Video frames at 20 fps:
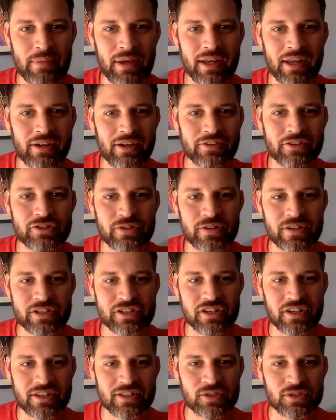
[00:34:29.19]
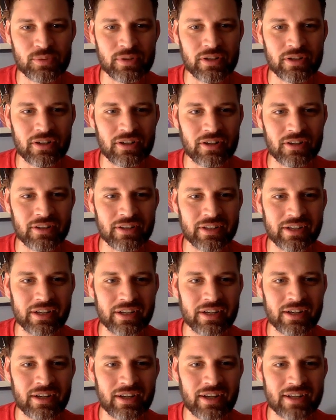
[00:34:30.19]
made on the Screen Junkies Twitter
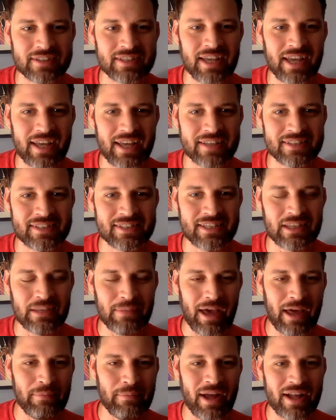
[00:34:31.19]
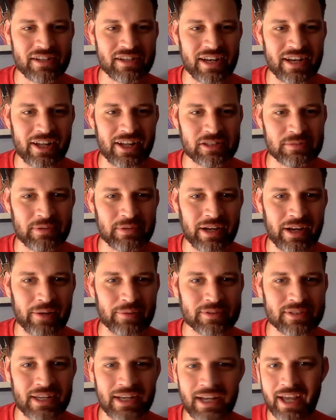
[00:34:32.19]
earlier because I hadn't seen the Bad Batch announcement and I
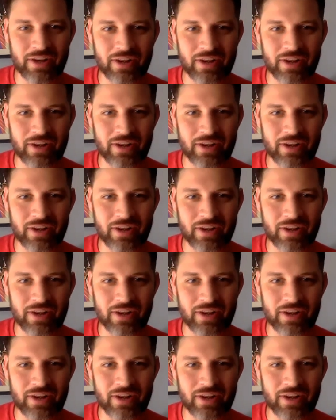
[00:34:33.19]
was like,